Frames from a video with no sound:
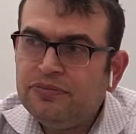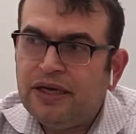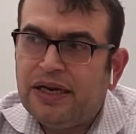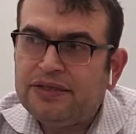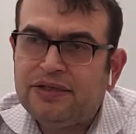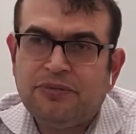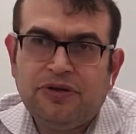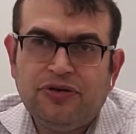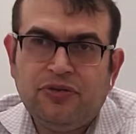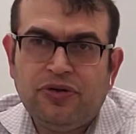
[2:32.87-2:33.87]
That has something to
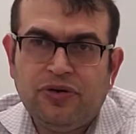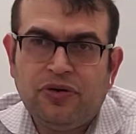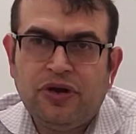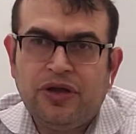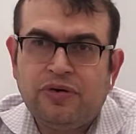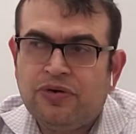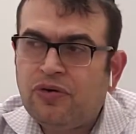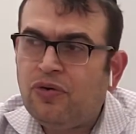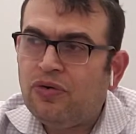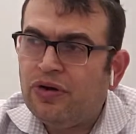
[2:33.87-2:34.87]
do with your inner
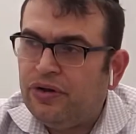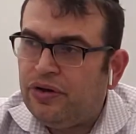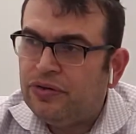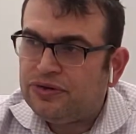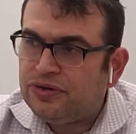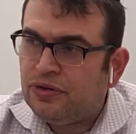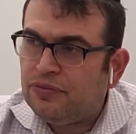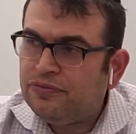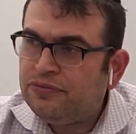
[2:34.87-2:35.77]
core and your inner soul.